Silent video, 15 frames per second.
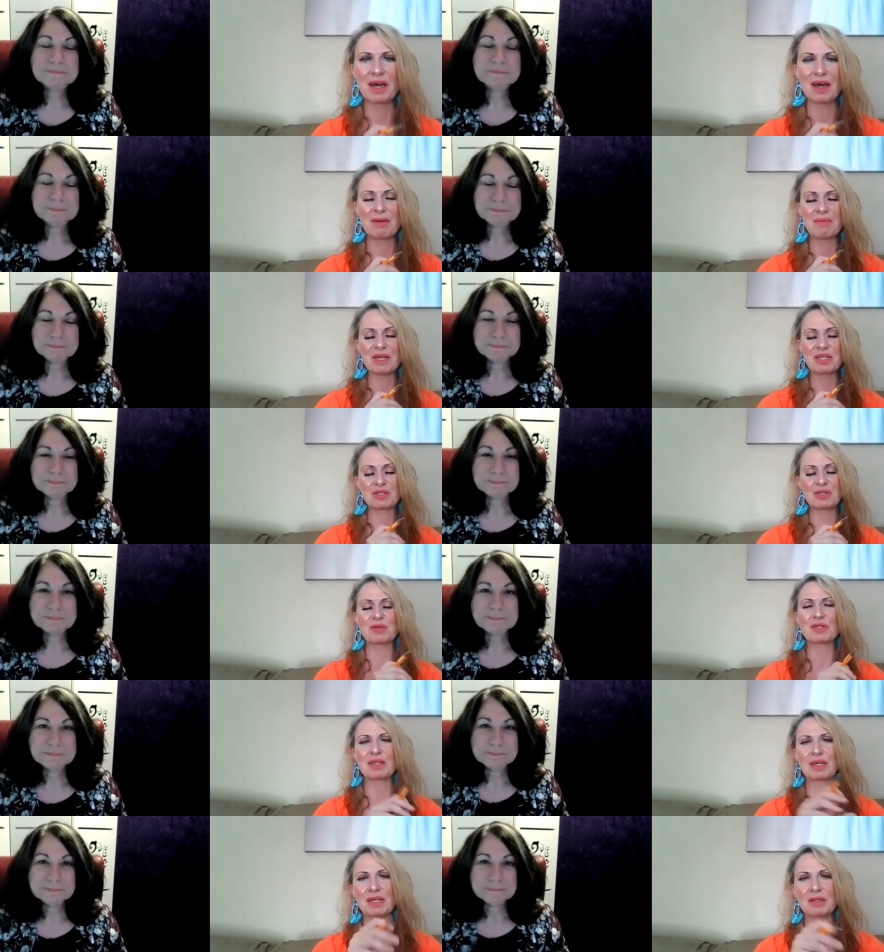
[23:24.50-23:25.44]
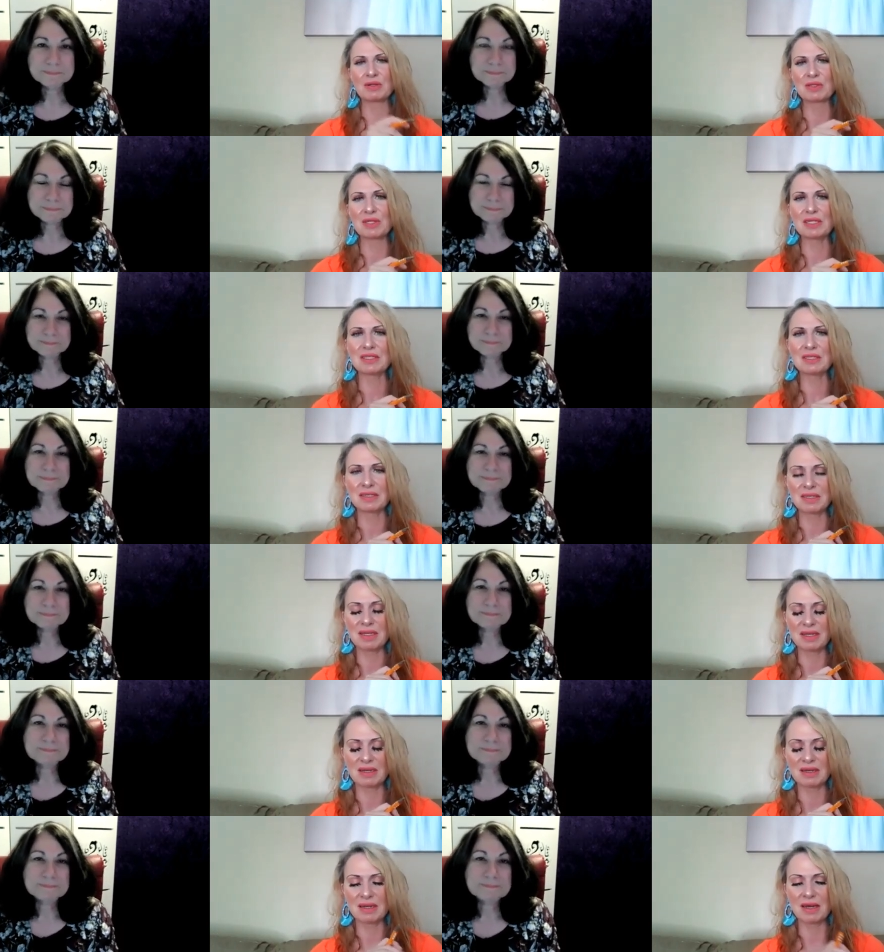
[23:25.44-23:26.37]
Speaker 1: uh, make sure you click on those links
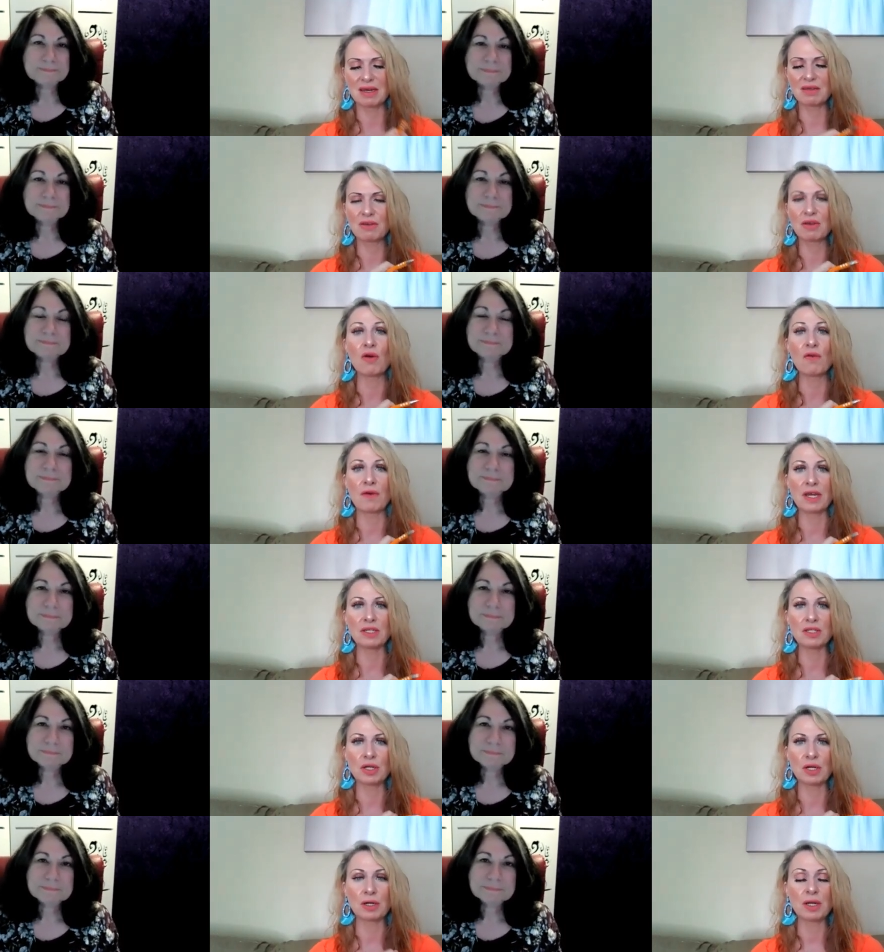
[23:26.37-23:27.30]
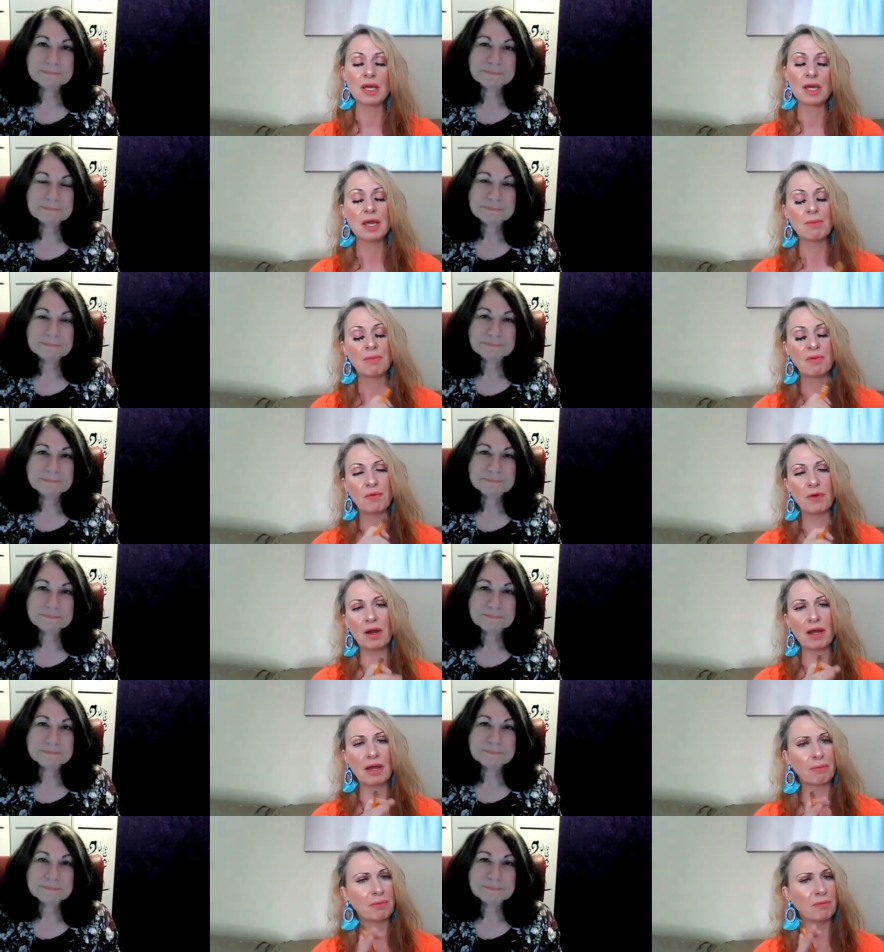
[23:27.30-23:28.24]
and, and uh, go find her.
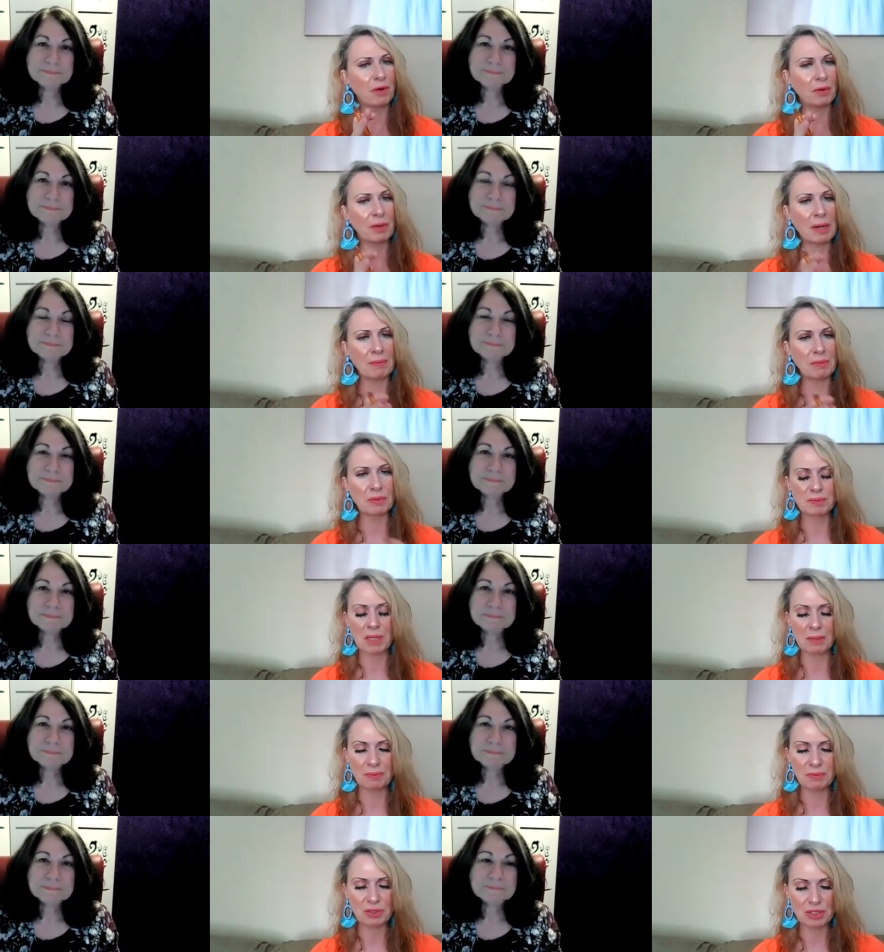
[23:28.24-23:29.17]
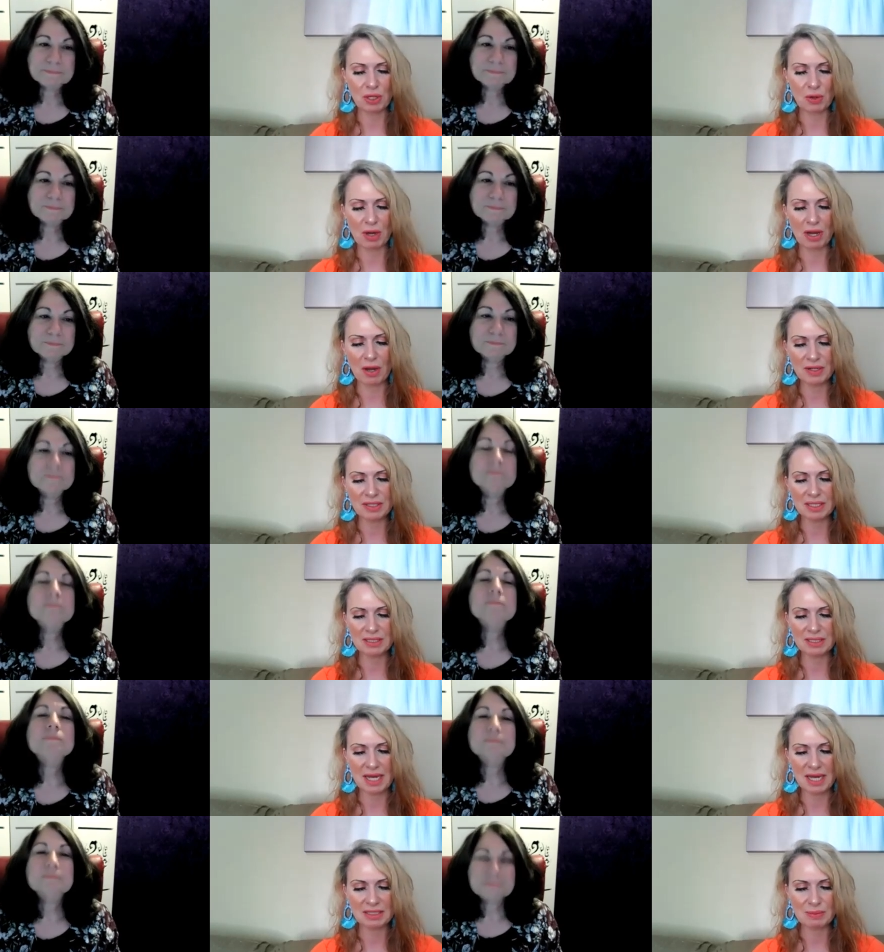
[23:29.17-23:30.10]
Before, uh, before I wrap up the show, I always
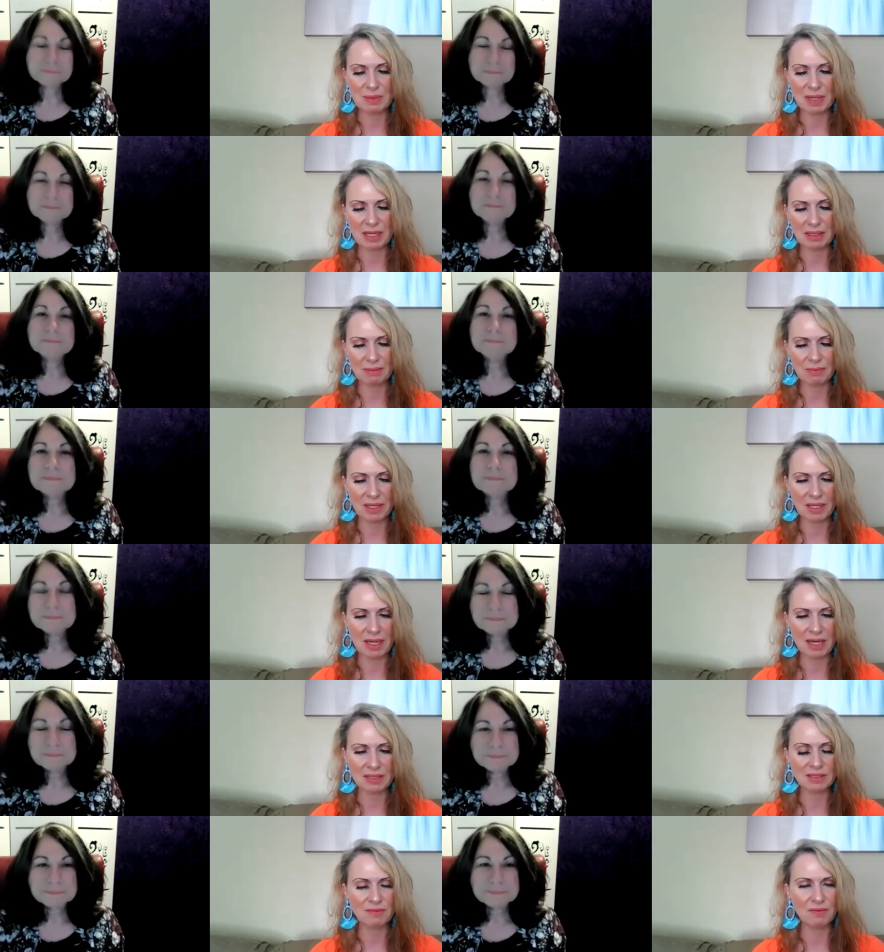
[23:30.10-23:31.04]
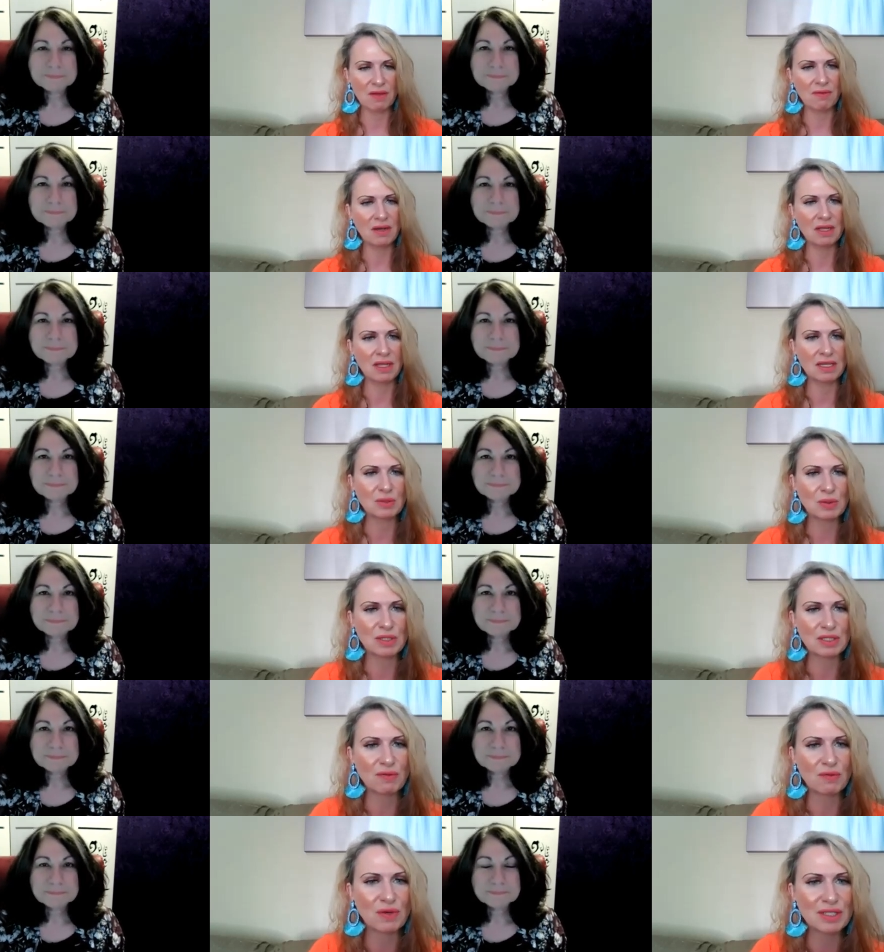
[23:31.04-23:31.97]
like to ask my, my guests if they have any last
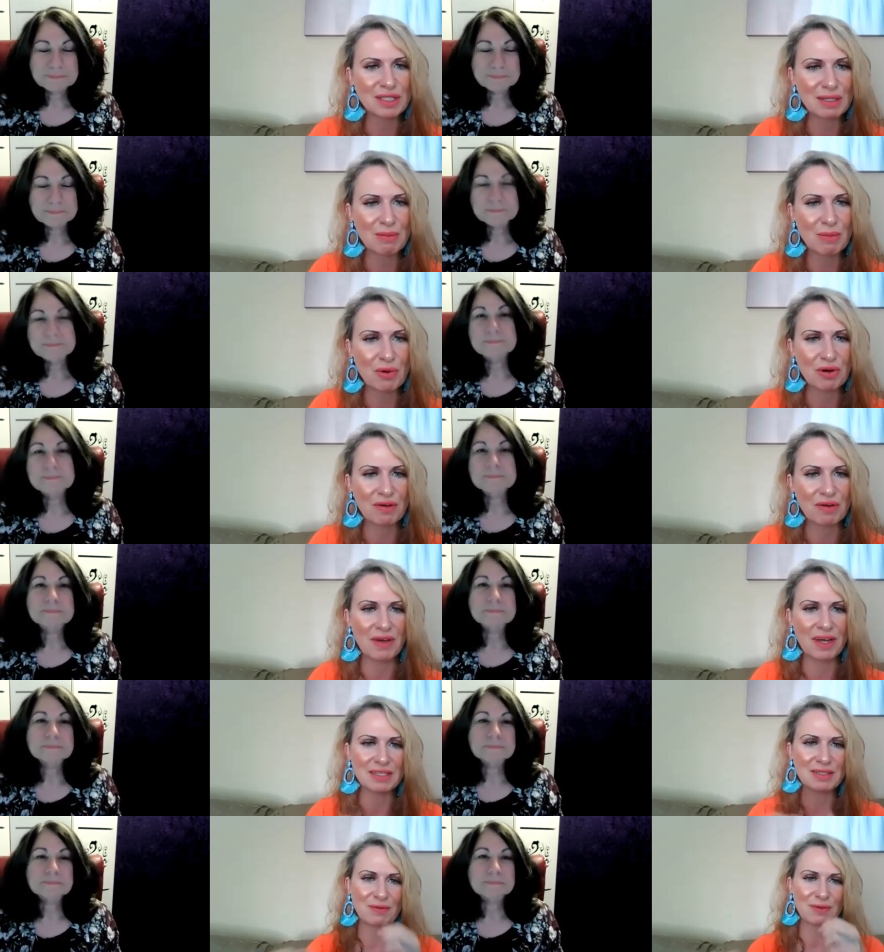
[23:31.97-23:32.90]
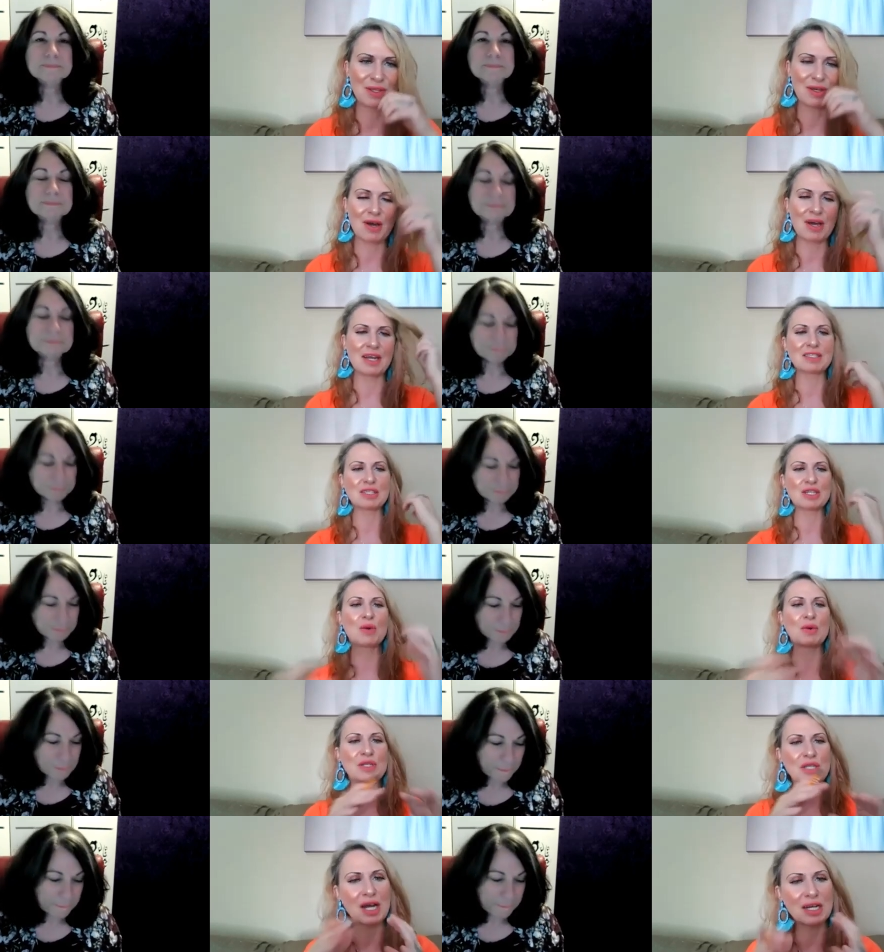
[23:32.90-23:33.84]
words of wisdom or advice for the audience. I
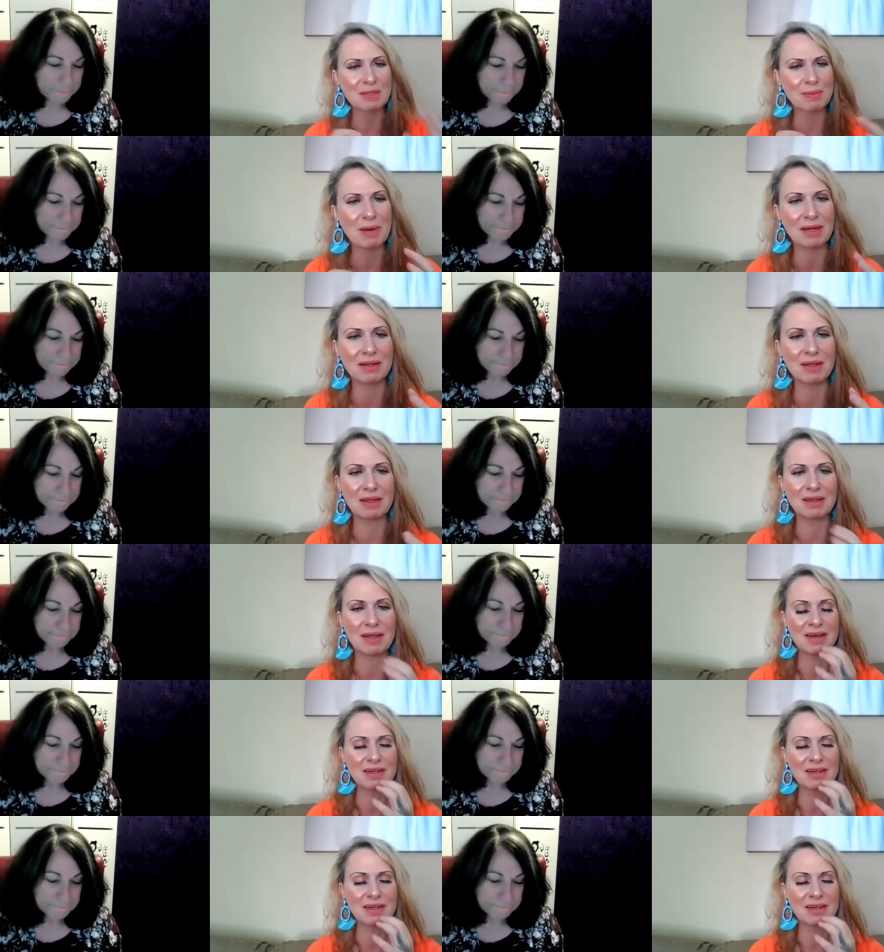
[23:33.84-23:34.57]
know we talked about a, a